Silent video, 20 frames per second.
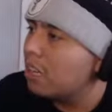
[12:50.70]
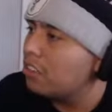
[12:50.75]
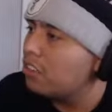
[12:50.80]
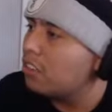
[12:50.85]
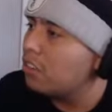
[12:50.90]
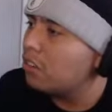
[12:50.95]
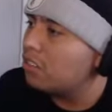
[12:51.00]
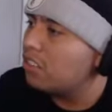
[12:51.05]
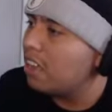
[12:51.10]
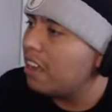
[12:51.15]

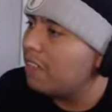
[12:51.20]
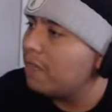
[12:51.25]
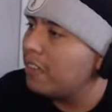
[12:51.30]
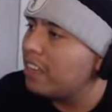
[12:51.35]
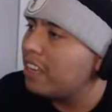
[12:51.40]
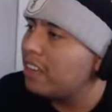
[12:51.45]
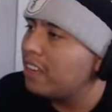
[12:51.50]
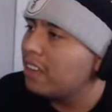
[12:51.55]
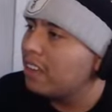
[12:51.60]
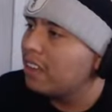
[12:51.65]
shield saved
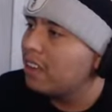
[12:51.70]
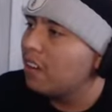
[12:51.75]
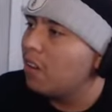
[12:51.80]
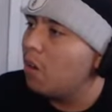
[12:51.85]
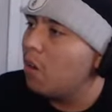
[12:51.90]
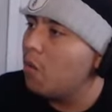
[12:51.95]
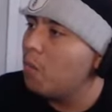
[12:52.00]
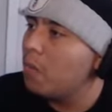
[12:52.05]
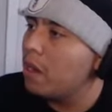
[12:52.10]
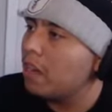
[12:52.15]
me.
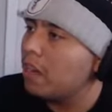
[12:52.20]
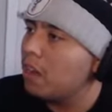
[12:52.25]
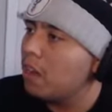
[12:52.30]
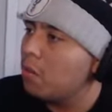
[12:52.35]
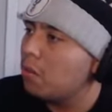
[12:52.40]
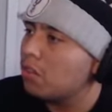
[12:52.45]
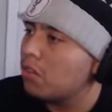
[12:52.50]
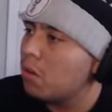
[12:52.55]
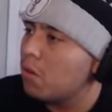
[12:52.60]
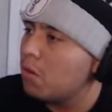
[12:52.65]
Oh my
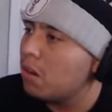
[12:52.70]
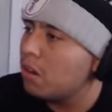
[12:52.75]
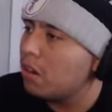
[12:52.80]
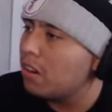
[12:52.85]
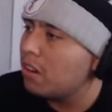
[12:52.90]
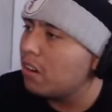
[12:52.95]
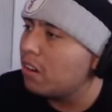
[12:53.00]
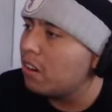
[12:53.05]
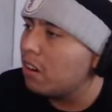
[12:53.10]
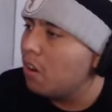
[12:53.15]
god, what's going
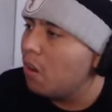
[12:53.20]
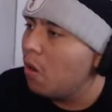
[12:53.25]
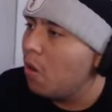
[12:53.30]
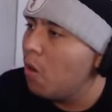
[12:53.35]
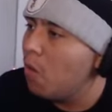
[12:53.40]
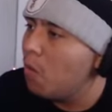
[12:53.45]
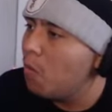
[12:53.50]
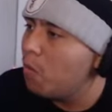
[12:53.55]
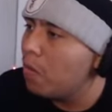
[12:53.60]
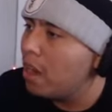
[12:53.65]
on here?
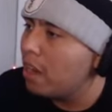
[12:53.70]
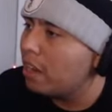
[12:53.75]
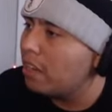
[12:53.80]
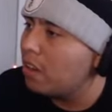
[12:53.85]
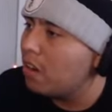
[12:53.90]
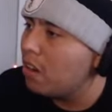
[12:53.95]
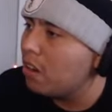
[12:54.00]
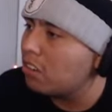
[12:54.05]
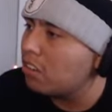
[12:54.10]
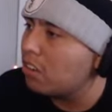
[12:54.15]
Oh my
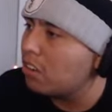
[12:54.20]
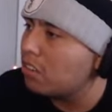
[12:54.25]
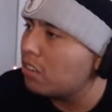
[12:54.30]
gosh, that's a